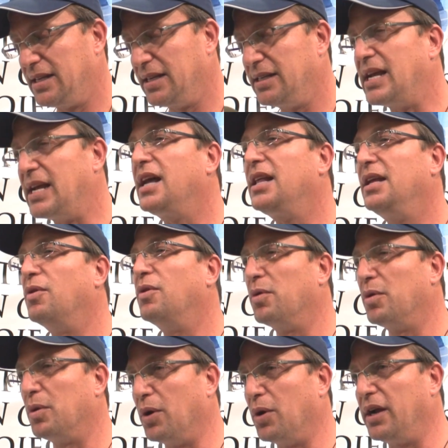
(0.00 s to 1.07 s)
That's exactly
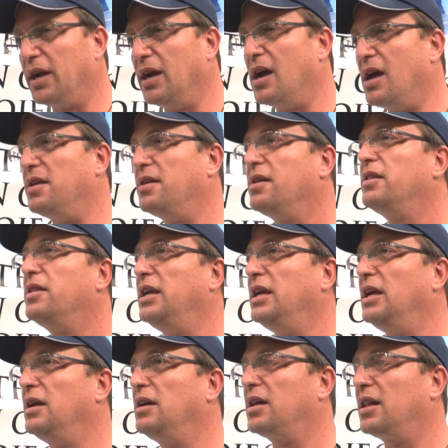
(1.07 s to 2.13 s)
what we're working on.
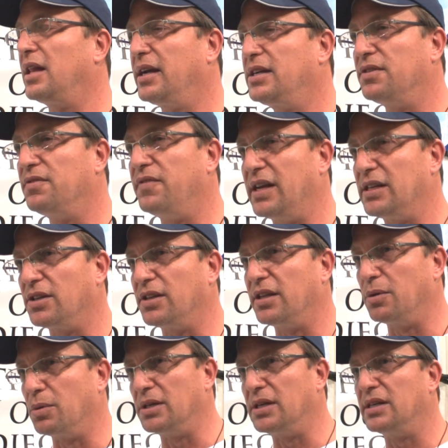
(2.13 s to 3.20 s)
The collection vessel
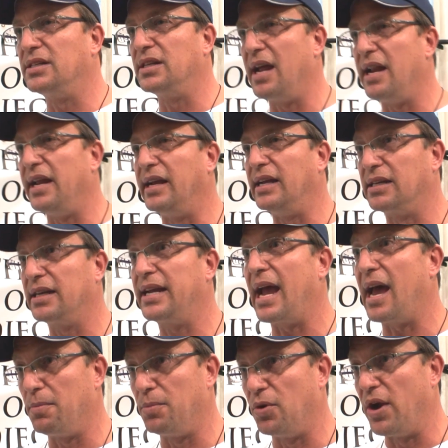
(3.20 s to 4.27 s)
that we're designing is a
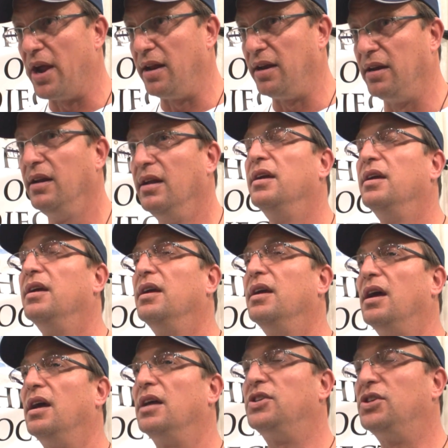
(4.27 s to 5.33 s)
catamaran,
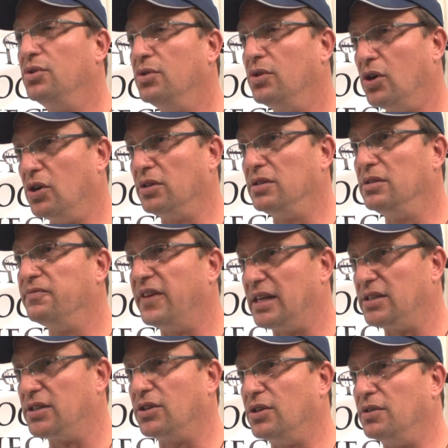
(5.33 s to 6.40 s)
a two hold
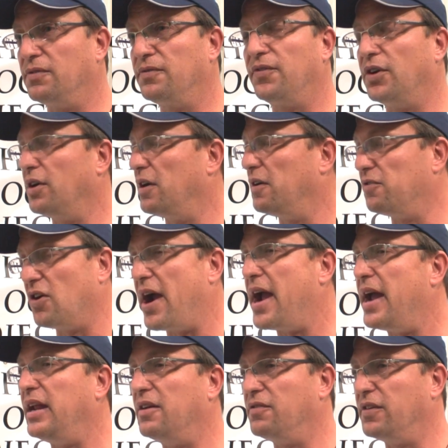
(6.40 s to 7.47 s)
vessel for a
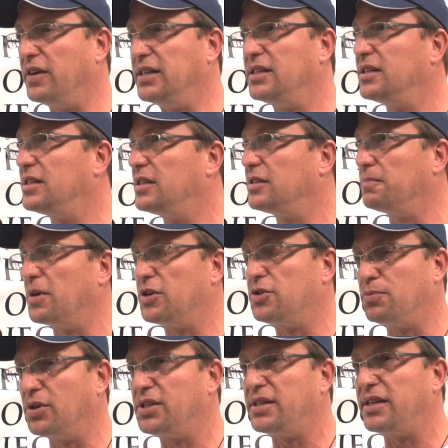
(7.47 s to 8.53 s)
variety of reasons. It's a
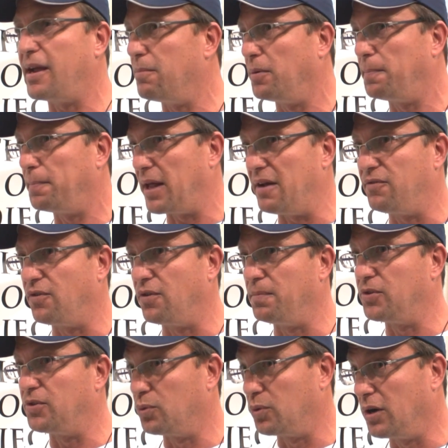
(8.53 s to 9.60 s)
much more stable
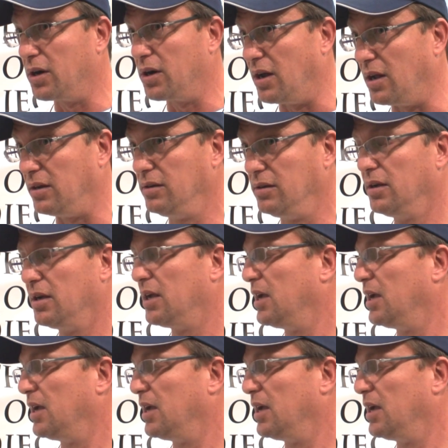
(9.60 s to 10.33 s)
platform to work on.